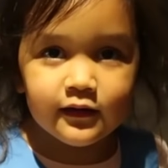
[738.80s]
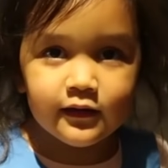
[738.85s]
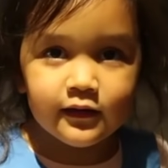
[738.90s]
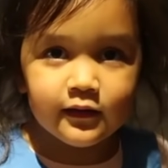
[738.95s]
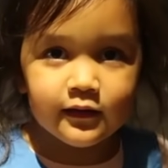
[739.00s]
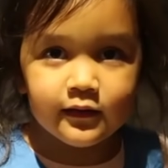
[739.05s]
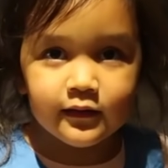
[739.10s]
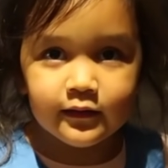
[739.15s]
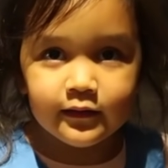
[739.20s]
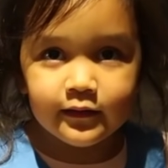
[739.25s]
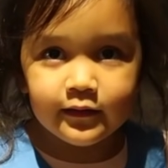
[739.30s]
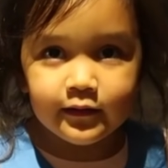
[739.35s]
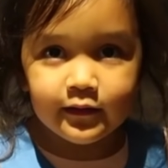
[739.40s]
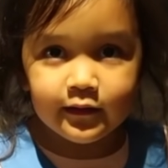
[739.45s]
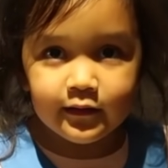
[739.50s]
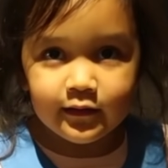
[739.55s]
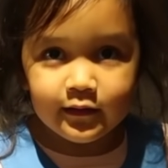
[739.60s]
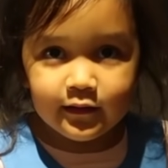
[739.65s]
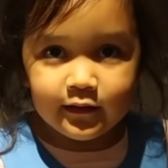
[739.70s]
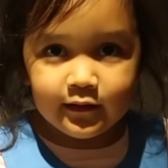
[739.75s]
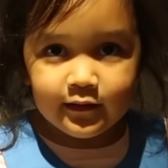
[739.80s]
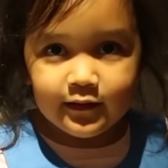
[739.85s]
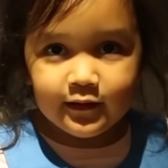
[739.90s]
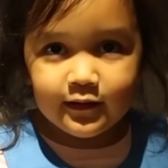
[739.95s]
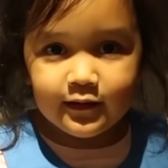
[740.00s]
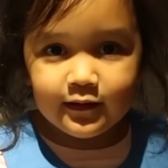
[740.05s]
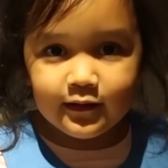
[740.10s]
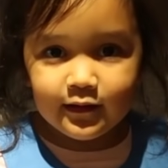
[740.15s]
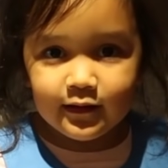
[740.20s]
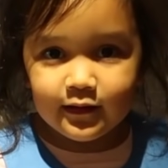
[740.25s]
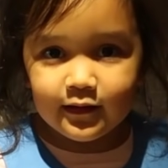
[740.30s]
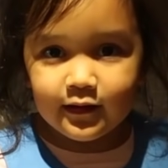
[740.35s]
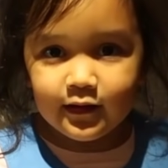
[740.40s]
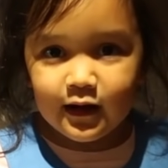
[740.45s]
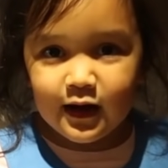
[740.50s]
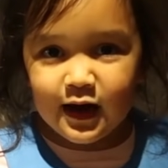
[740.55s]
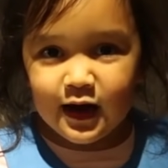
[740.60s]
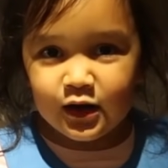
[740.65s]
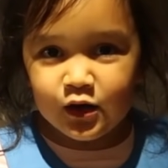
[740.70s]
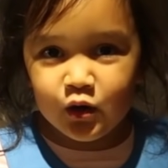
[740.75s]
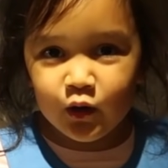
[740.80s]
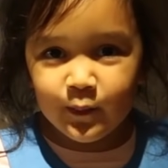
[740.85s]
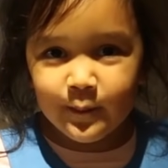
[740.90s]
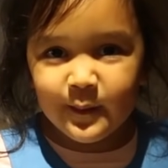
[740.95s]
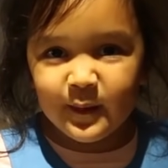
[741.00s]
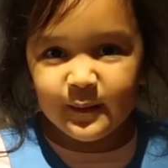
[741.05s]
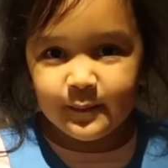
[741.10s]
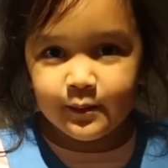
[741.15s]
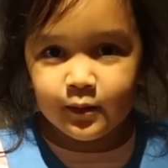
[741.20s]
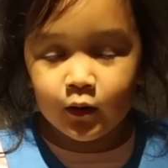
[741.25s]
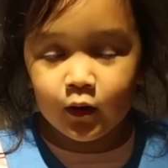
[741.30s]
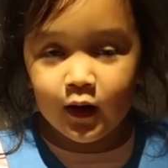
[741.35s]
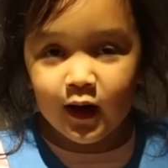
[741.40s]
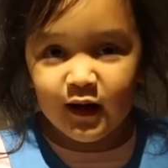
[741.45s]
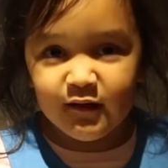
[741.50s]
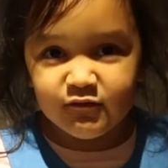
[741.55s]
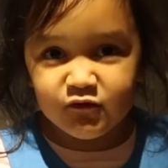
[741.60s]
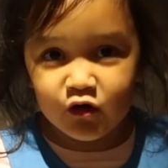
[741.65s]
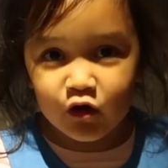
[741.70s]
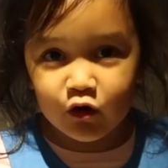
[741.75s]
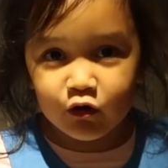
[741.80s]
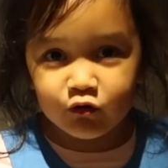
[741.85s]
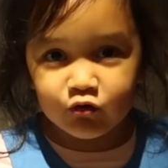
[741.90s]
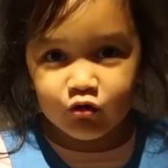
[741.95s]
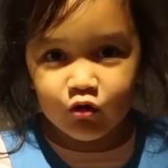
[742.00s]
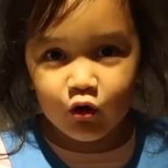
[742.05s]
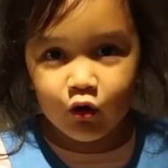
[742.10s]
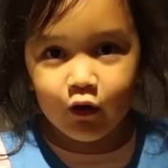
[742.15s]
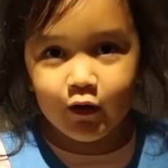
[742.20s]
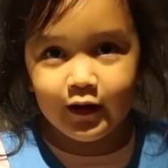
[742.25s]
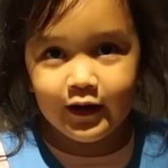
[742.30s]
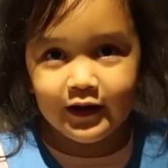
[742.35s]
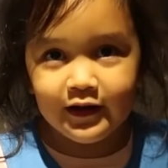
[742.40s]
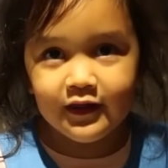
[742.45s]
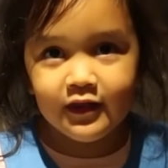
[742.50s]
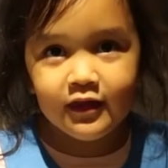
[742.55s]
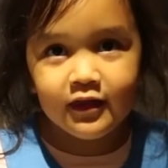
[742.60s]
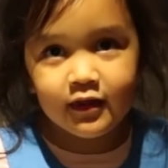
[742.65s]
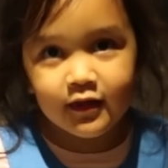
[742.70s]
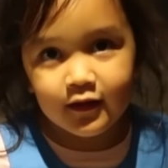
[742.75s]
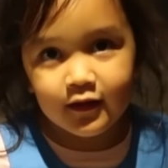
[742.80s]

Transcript: Give it away to who? Other people have their own toys.